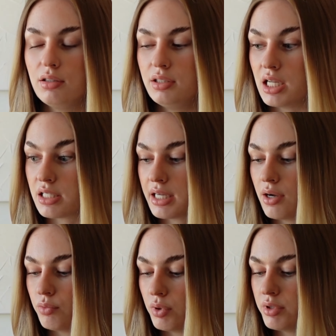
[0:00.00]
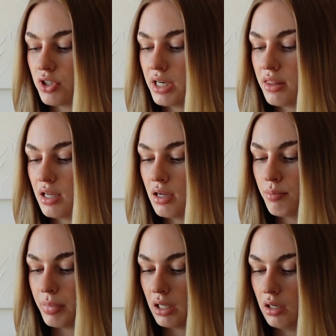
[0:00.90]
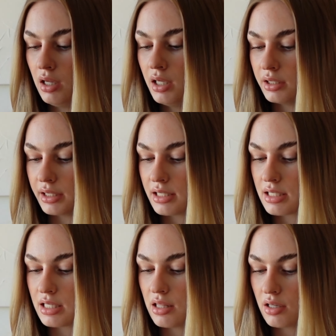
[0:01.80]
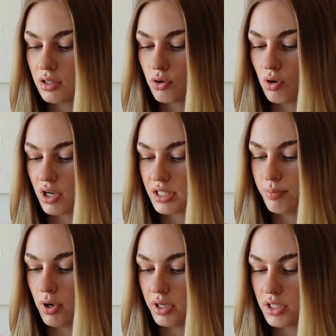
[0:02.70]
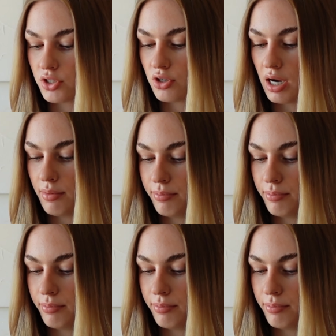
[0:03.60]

doesn't get ruined or anything, but let's see the crossbody strap.